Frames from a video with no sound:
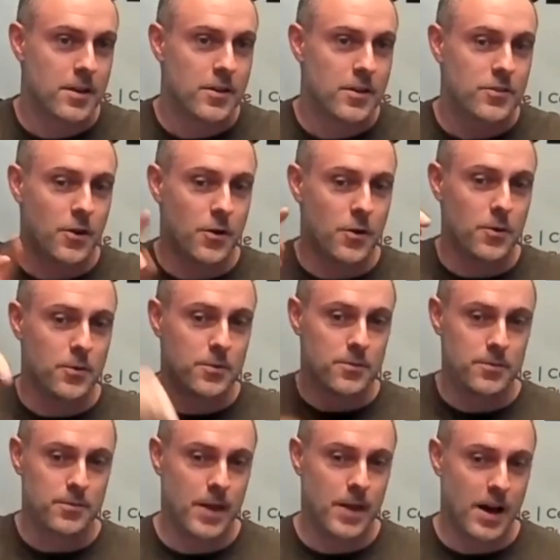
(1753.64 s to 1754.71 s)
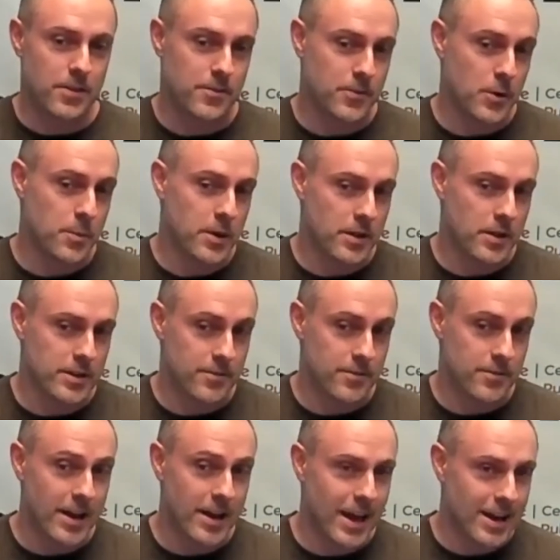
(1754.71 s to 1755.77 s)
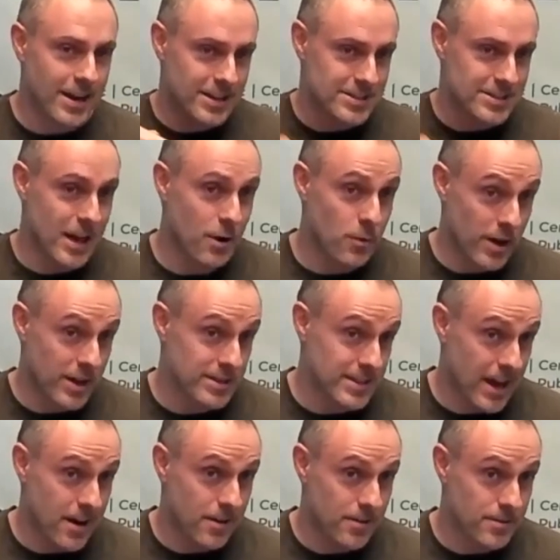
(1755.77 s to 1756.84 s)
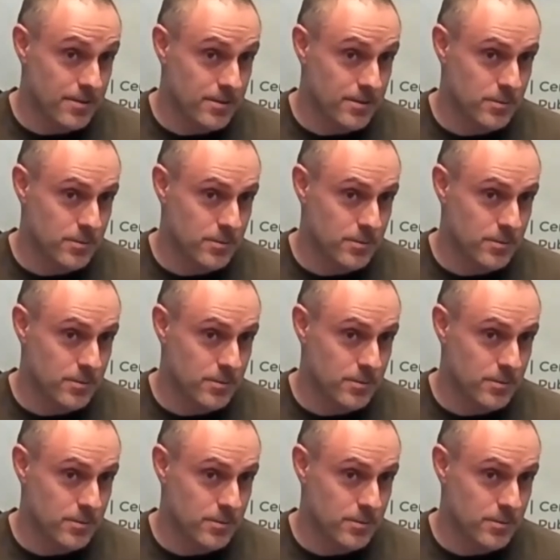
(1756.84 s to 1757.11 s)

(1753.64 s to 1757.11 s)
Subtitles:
So the viewability of that ad has now went down,